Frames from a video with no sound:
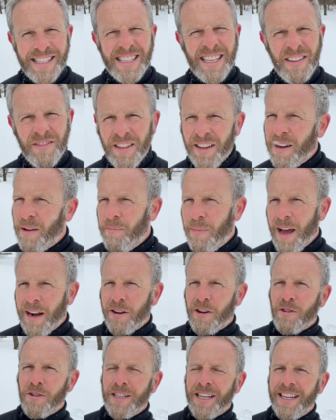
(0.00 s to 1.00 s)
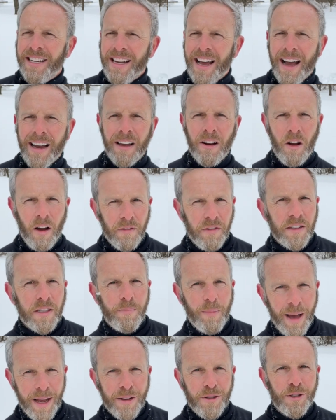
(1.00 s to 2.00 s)
see if the competitors can knock it off its
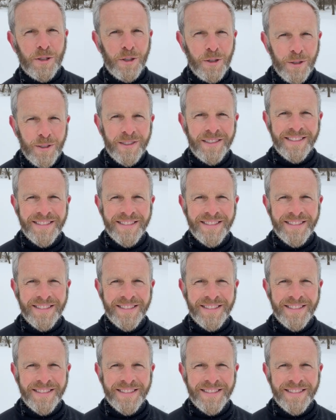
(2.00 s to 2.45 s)
pedestal.